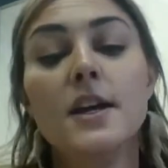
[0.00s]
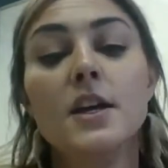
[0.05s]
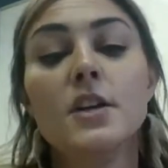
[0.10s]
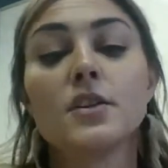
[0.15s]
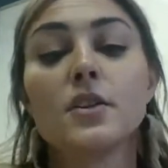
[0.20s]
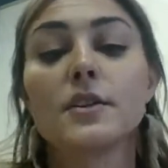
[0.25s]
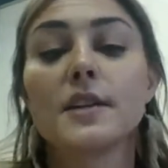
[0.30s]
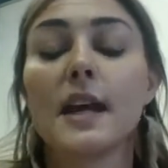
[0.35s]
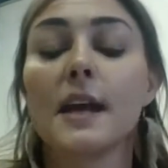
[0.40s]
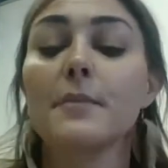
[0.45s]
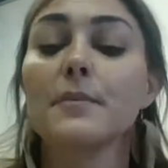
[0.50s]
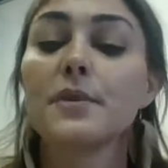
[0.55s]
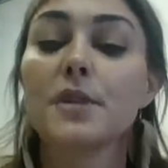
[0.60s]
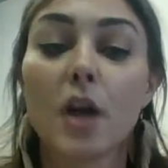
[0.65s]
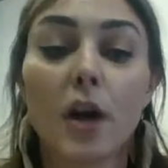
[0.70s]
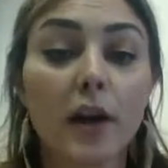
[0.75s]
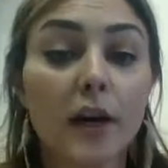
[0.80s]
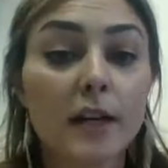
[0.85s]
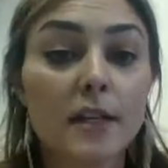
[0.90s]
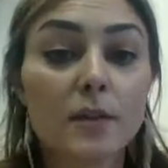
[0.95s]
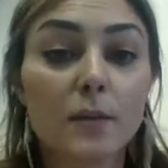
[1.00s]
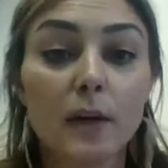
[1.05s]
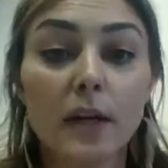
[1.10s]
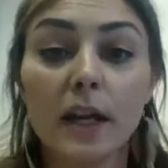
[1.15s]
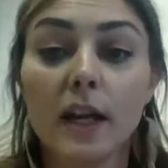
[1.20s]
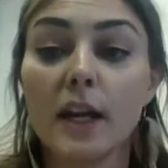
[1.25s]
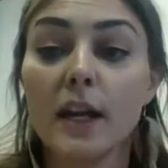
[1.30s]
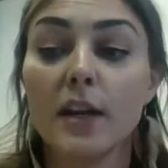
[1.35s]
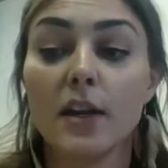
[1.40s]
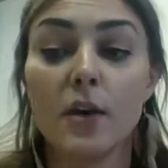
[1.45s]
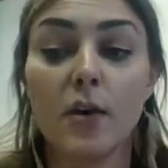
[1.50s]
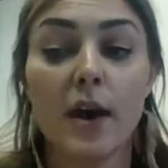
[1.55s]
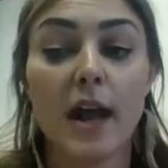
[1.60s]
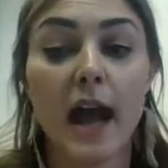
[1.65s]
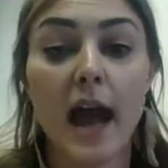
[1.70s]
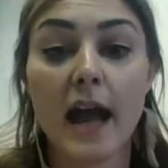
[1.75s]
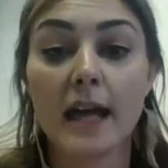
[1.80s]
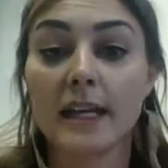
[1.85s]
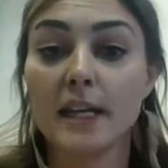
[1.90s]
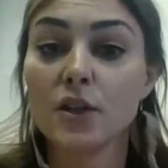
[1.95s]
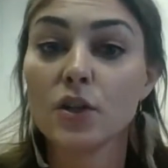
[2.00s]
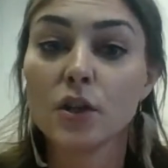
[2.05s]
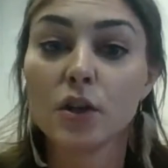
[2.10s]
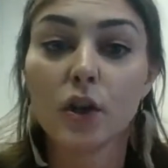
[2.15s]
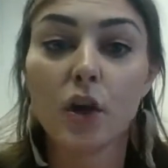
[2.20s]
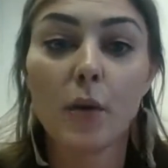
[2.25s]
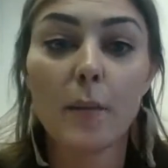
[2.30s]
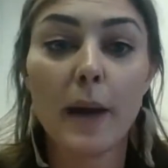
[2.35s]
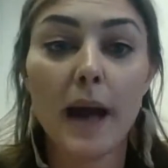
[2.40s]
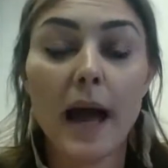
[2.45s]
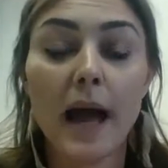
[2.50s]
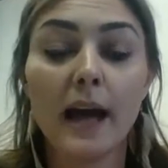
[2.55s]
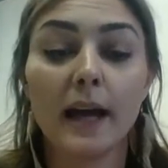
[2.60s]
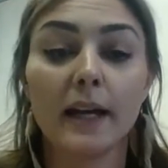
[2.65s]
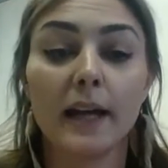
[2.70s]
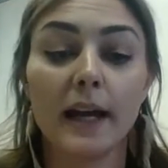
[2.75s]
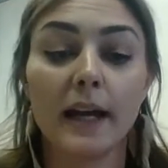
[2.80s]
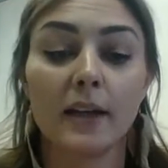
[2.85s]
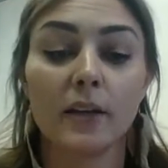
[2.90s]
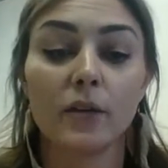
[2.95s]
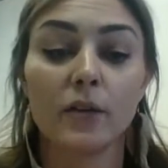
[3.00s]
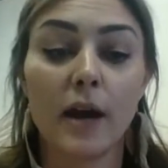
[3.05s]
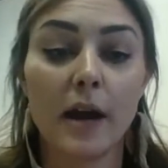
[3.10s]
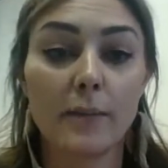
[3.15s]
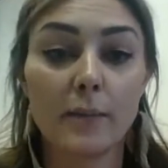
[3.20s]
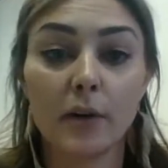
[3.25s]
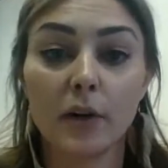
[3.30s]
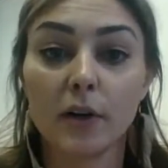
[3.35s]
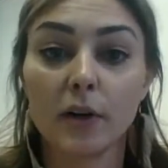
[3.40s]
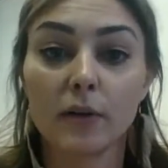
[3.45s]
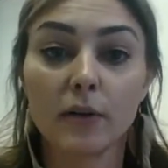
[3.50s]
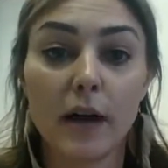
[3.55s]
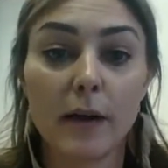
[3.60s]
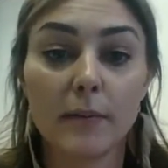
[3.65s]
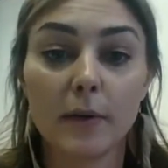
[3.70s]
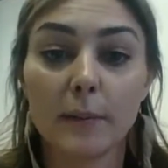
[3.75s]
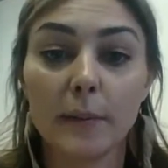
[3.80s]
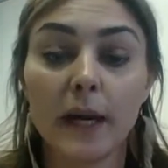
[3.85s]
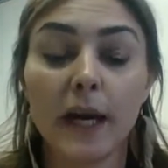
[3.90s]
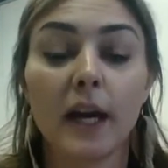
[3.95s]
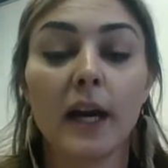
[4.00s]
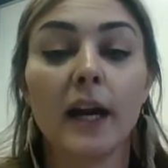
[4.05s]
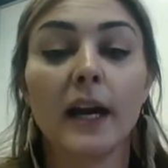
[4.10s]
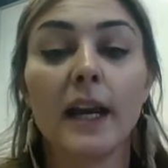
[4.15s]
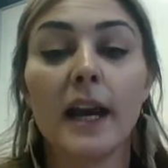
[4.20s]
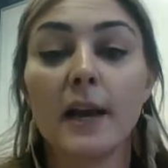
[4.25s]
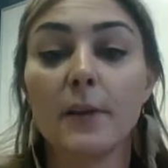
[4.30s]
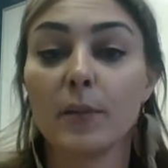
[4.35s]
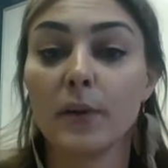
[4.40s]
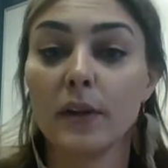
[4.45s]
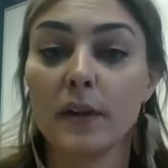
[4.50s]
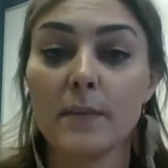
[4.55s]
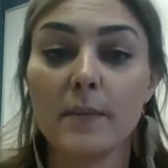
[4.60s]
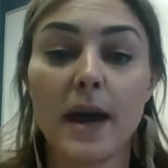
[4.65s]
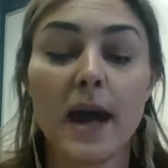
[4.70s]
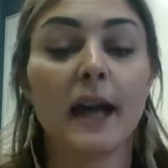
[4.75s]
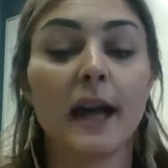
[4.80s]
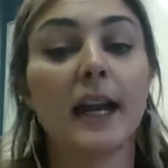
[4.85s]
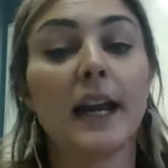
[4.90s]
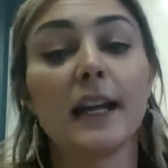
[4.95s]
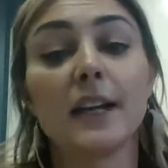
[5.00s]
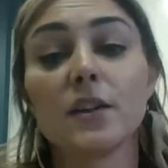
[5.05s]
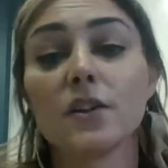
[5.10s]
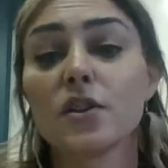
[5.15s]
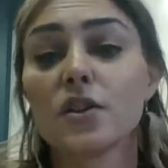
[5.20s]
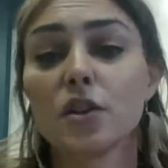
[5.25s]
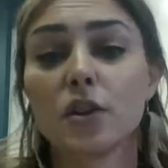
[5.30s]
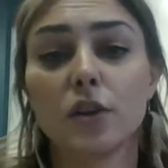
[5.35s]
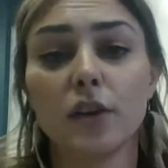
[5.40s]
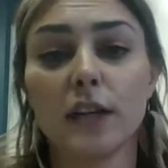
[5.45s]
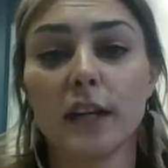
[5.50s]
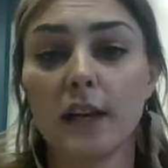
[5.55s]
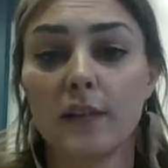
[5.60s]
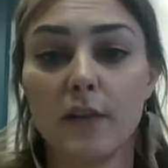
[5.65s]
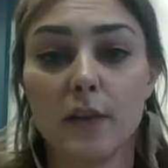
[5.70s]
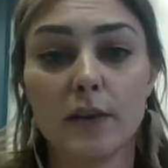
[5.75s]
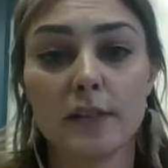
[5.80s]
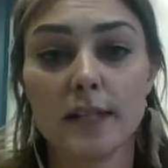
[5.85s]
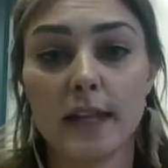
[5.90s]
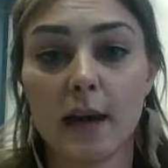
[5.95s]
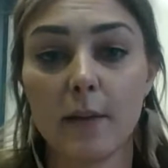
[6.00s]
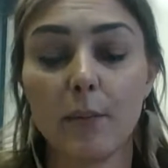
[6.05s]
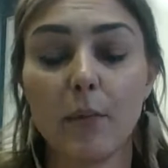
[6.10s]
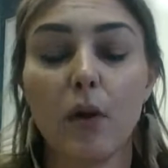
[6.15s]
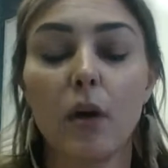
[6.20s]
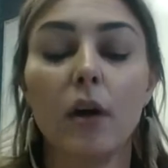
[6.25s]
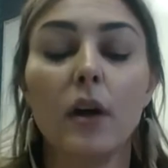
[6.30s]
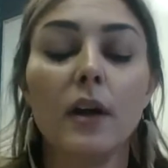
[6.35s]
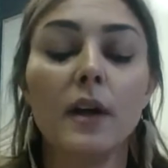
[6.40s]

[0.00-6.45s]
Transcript: So say, I'm sorry, sweetie, I need you to go back and grab your parent and bring them back, and I can surely give you a sample.